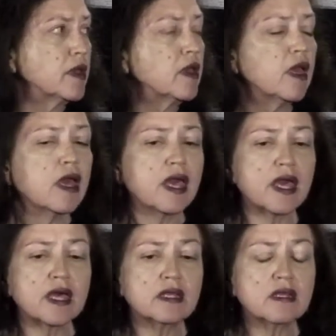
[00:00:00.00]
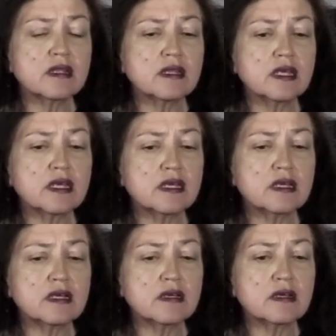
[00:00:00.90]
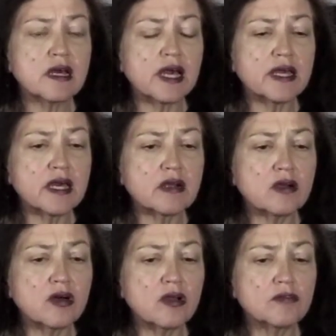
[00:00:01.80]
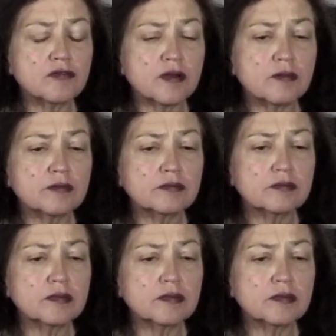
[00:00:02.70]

Uh. And the I got a call from